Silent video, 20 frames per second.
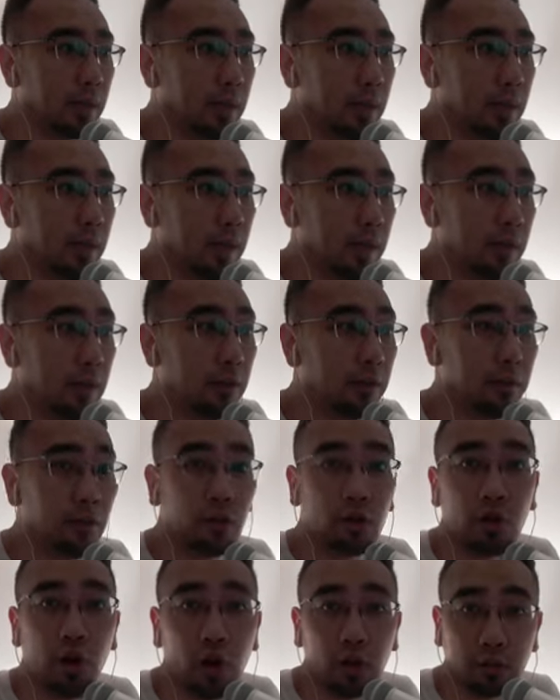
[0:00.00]
any of
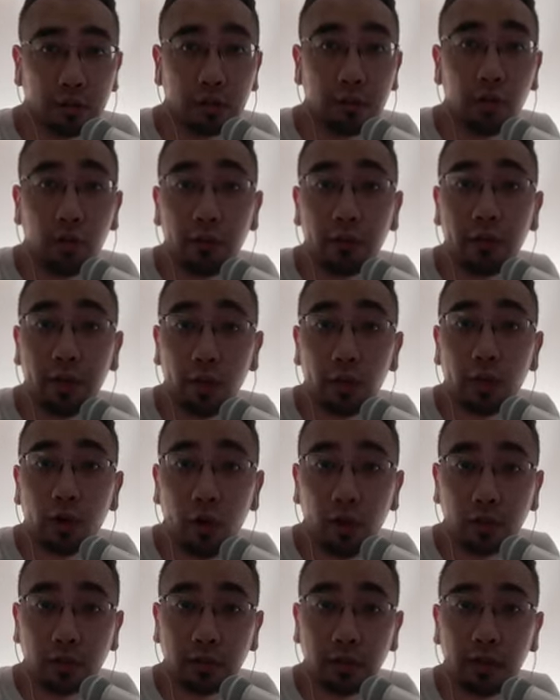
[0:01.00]
your calls, your video
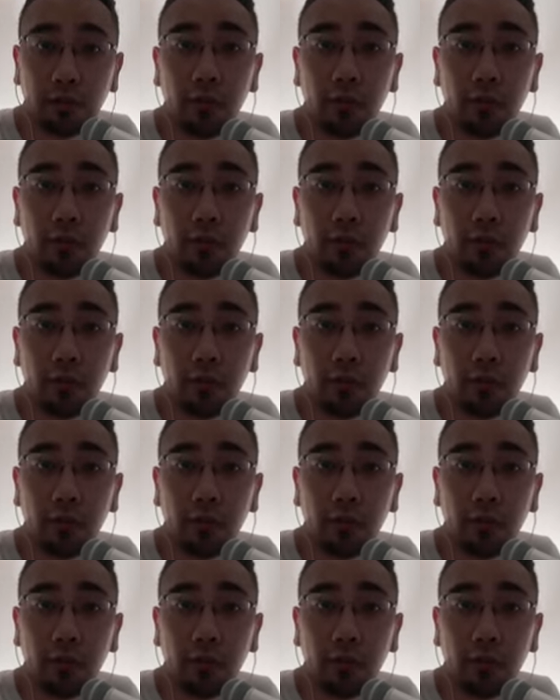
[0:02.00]
calls.